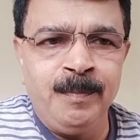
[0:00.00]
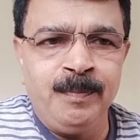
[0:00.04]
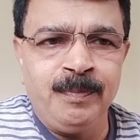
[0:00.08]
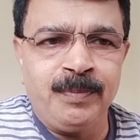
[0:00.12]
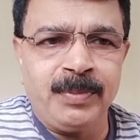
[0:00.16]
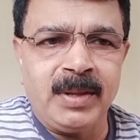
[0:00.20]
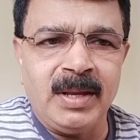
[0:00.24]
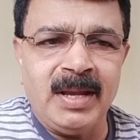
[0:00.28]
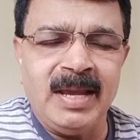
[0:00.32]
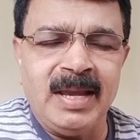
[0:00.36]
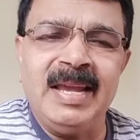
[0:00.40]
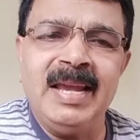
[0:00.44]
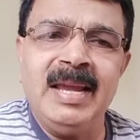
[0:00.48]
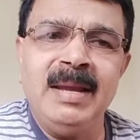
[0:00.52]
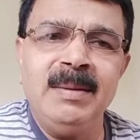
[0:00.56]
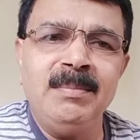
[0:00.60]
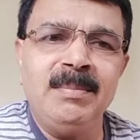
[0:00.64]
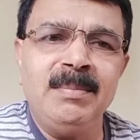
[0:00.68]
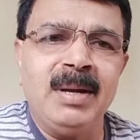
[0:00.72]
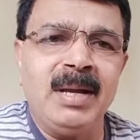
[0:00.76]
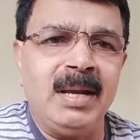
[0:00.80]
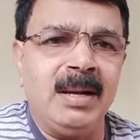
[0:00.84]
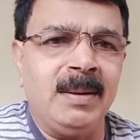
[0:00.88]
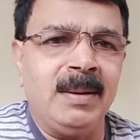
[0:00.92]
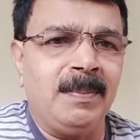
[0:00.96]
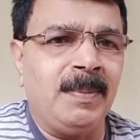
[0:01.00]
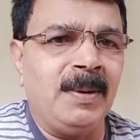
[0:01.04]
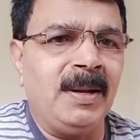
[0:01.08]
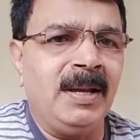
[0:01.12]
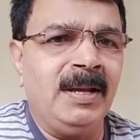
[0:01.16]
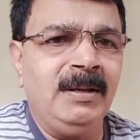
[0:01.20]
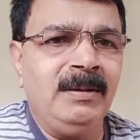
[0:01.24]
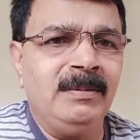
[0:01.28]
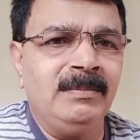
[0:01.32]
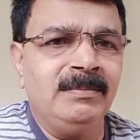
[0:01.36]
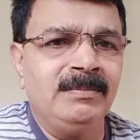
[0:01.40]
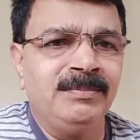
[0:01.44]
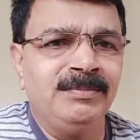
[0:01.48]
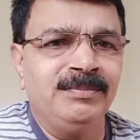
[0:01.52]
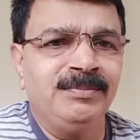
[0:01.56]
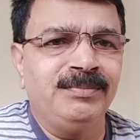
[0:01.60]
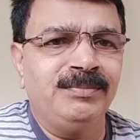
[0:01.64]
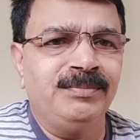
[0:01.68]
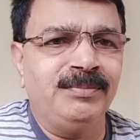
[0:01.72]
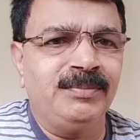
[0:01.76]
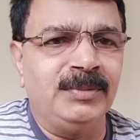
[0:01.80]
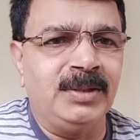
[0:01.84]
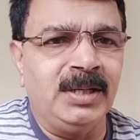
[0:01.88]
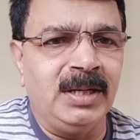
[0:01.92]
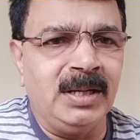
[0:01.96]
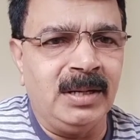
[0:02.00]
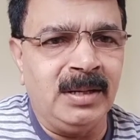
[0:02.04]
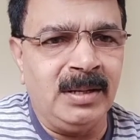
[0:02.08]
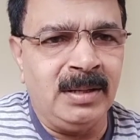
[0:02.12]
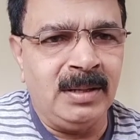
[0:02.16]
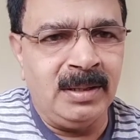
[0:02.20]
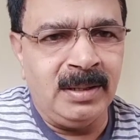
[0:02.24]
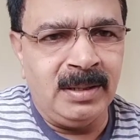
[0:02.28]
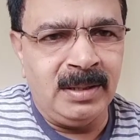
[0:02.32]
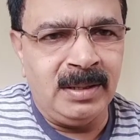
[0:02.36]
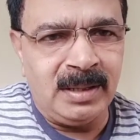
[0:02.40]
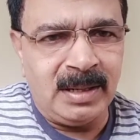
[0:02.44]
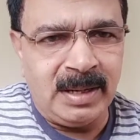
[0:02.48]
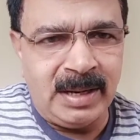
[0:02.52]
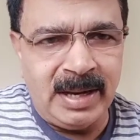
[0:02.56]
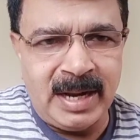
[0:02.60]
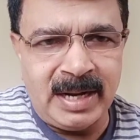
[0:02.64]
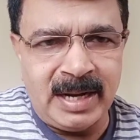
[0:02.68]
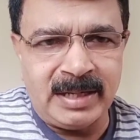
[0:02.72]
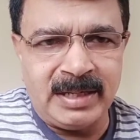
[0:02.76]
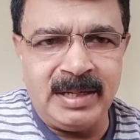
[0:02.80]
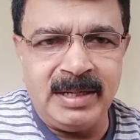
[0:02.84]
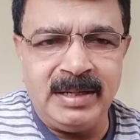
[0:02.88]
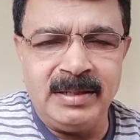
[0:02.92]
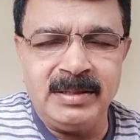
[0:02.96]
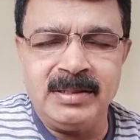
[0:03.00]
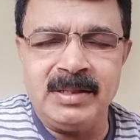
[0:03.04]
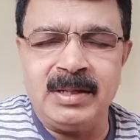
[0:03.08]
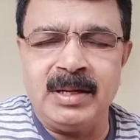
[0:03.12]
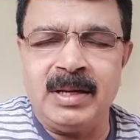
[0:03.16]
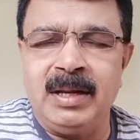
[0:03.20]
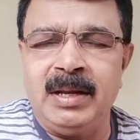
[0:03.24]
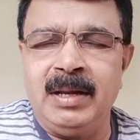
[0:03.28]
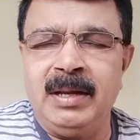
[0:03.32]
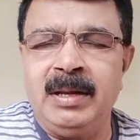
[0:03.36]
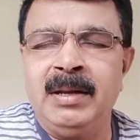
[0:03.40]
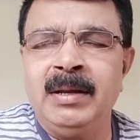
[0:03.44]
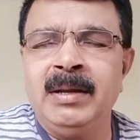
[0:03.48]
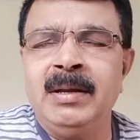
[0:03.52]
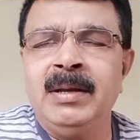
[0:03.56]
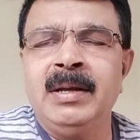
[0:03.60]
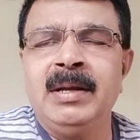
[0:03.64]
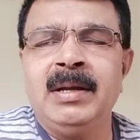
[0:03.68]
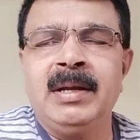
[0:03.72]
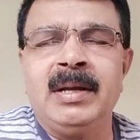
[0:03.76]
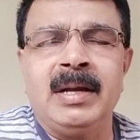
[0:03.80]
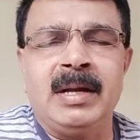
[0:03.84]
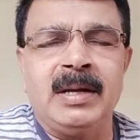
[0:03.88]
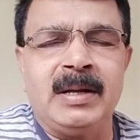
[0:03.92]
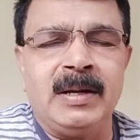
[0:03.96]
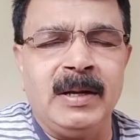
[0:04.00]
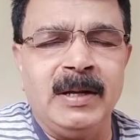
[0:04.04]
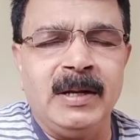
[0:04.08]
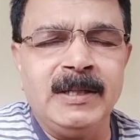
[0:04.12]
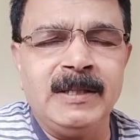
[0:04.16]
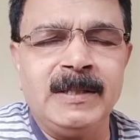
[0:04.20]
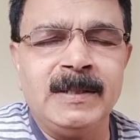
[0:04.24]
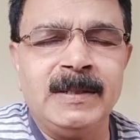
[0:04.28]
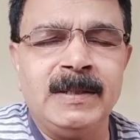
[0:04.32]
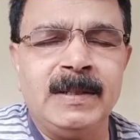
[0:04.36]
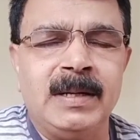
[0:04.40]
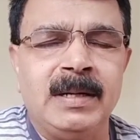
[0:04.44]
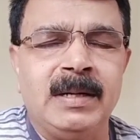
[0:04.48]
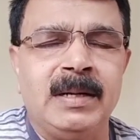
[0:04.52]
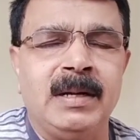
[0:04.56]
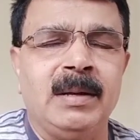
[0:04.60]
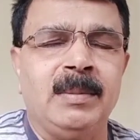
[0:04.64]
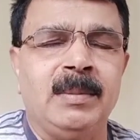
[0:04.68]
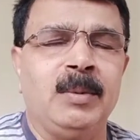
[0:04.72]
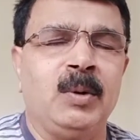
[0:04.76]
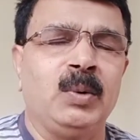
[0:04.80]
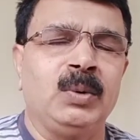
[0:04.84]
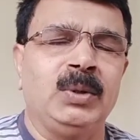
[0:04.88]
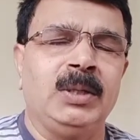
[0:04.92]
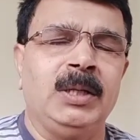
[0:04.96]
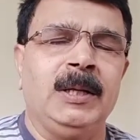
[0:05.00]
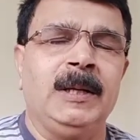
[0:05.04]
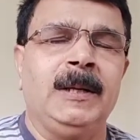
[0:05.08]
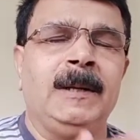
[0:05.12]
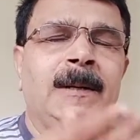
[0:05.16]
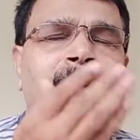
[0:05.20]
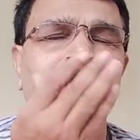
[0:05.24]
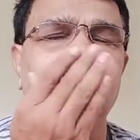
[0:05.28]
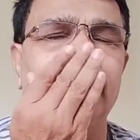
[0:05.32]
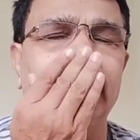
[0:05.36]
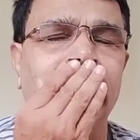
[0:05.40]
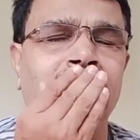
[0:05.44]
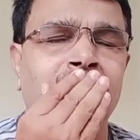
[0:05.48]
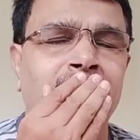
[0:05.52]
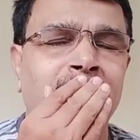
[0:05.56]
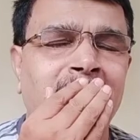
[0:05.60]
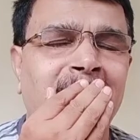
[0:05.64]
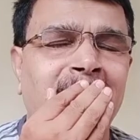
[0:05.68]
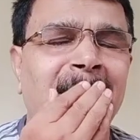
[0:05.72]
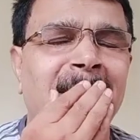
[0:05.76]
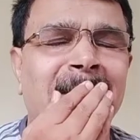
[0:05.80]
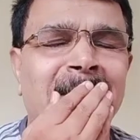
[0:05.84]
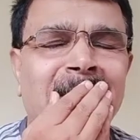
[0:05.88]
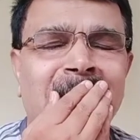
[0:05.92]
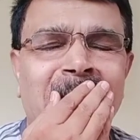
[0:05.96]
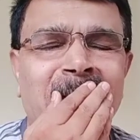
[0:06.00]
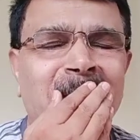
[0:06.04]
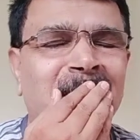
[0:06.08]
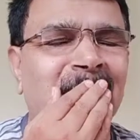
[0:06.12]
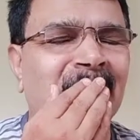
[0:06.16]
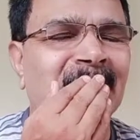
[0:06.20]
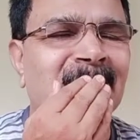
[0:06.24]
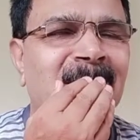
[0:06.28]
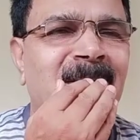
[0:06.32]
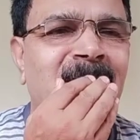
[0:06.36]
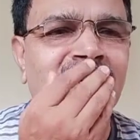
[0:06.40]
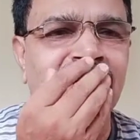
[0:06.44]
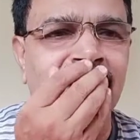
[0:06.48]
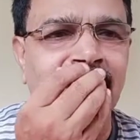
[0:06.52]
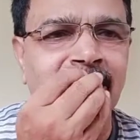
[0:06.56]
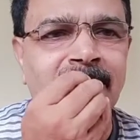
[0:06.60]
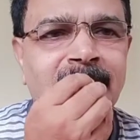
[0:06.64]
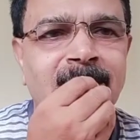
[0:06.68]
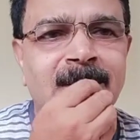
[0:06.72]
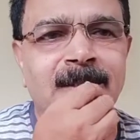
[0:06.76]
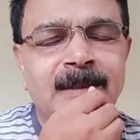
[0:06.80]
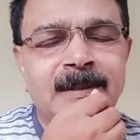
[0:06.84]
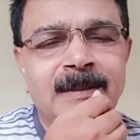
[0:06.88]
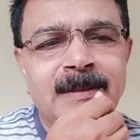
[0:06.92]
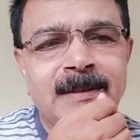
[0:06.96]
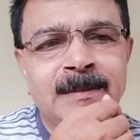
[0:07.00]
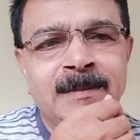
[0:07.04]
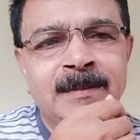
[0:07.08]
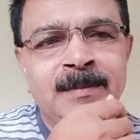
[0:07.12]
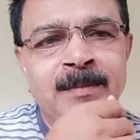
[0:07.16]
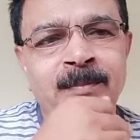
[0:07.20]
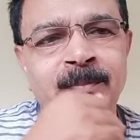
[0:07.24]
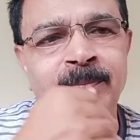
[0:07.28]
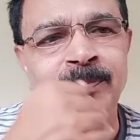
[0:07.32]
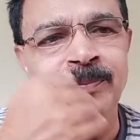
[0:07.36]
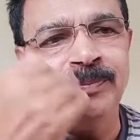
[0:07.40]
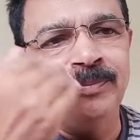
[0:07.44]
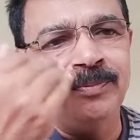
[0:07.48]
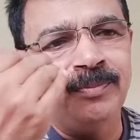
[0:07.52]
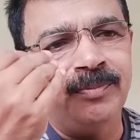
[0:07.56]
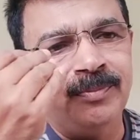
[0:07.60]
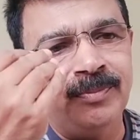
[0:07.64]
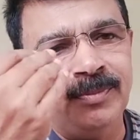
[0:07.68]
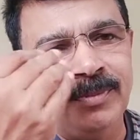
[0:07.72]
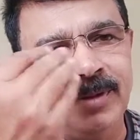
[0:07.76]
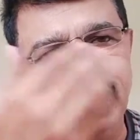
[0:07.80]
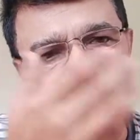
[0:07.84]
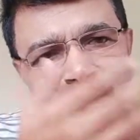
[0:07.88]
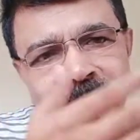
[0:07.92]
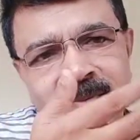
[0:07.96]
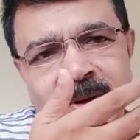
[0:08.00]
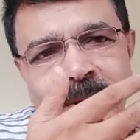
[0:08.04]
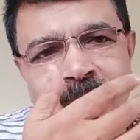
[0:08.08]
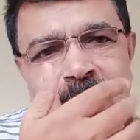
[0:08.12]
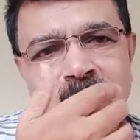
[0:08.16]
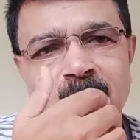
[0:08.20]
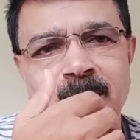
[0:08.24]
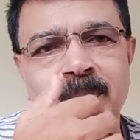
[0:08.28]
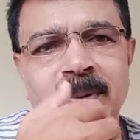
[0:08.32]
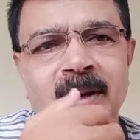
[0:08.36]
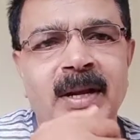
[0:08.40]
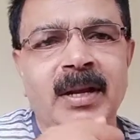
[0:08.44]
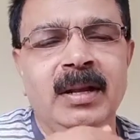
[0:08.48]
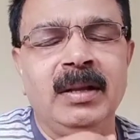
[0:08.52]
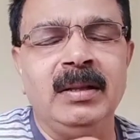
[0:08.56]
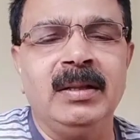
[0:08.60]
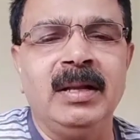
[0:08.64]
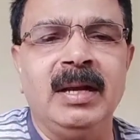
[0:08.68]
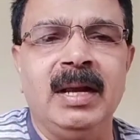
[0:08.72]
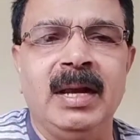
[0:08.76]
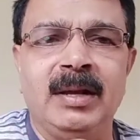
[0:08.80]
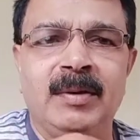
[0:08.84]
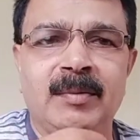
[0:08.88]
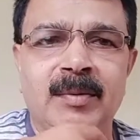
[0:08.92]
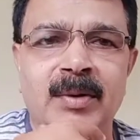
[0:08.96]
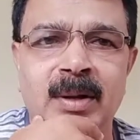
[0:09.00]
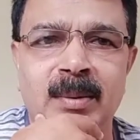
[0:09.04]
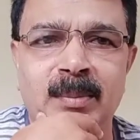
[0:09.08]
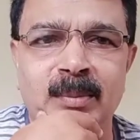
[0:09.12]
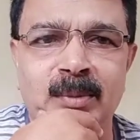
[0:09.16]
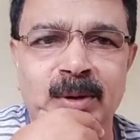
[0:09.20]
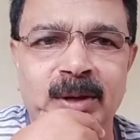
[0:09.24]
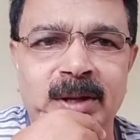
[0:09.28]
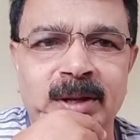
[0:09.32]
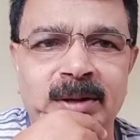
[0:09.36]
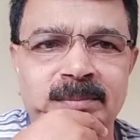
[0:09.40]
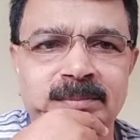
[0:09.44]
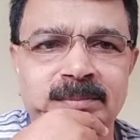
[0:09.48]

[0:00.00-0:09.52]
again by applying the reactant, catalyst, and about the temperature and pressure conditions. Then we are obtaining the liquid ammonia.